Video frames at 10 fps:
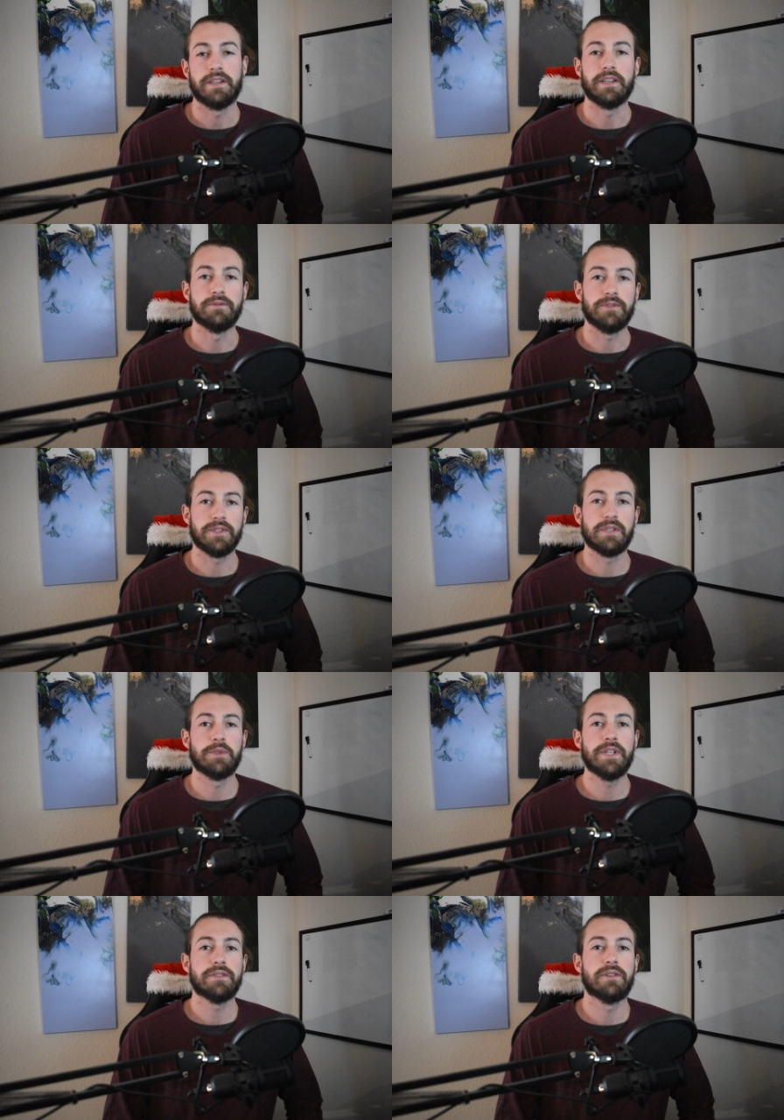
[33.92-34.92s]
And for some
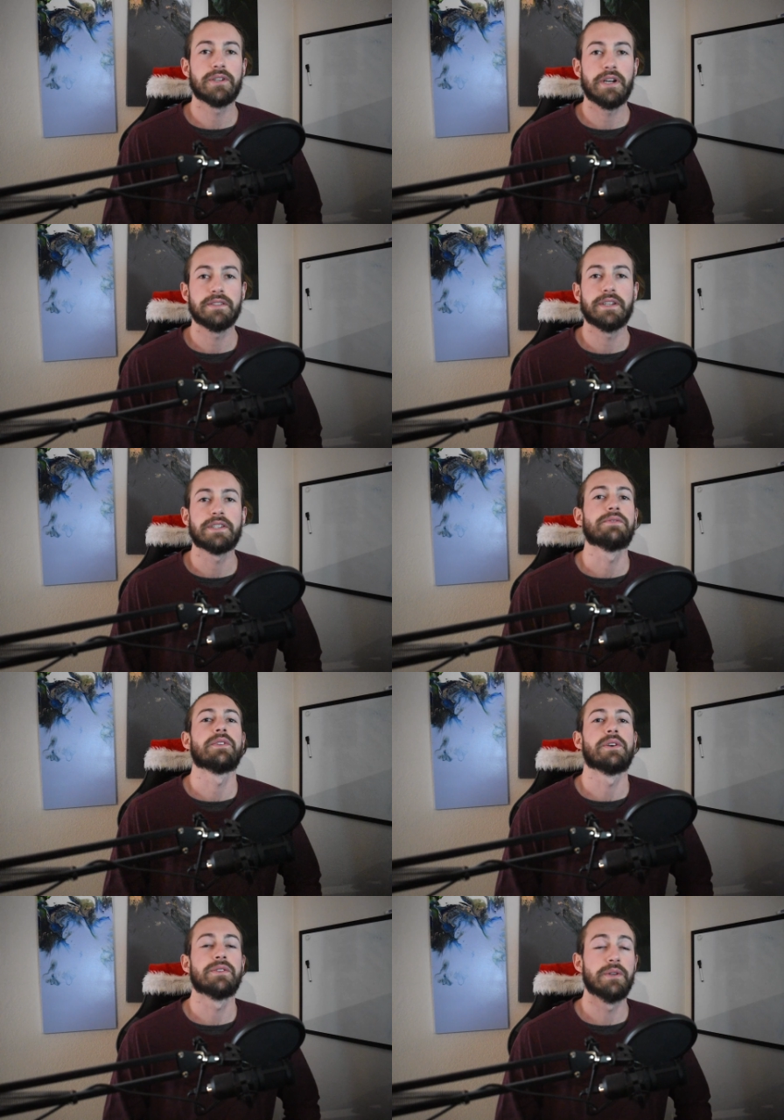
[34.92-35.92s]
additional context for
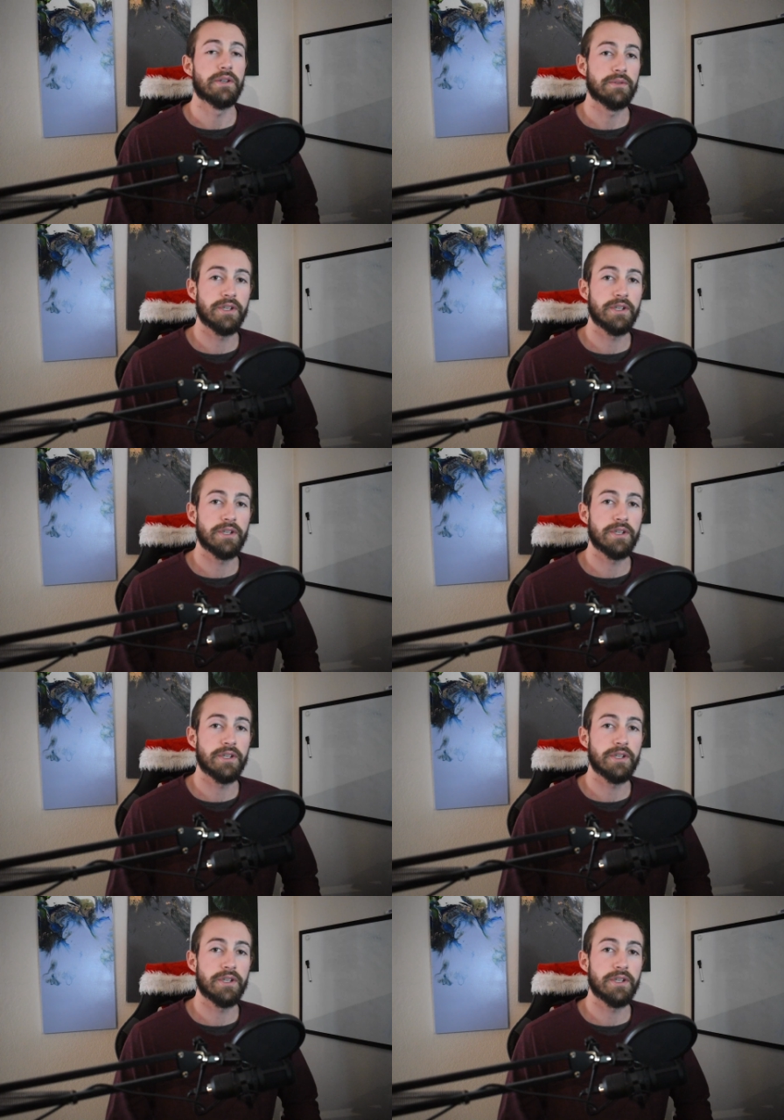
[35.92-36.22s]
those who don't